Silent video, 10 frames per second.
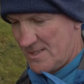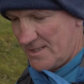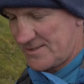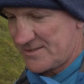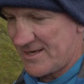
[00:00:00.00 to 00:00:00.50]

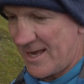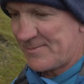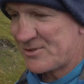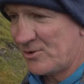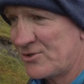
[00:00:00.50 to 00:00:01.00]
This is
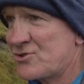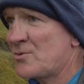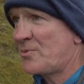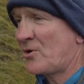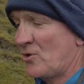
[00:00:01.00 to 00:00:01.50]
absolutely
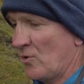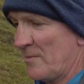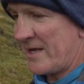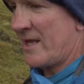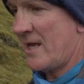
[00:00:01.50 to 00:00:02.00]
super cool,
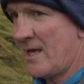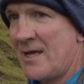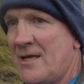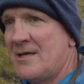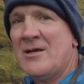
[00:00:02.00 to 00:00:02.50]
man.
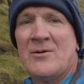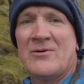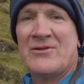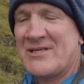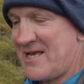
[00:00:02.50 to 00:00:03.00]

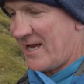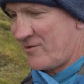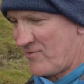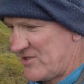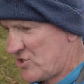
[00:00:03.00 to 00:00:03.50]
We're on this high
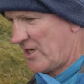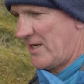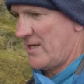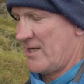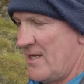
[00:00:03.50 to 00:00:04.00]
ridge,
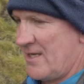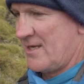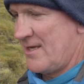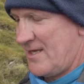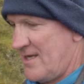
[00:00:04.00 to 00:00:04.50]

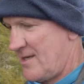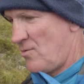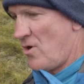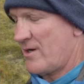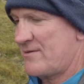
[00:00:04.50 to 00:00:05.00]
uh,
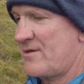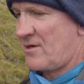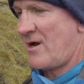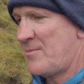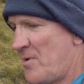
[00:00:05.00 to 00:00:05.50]
walking to the
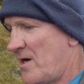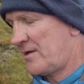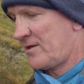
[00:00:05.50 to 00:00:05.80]
car park.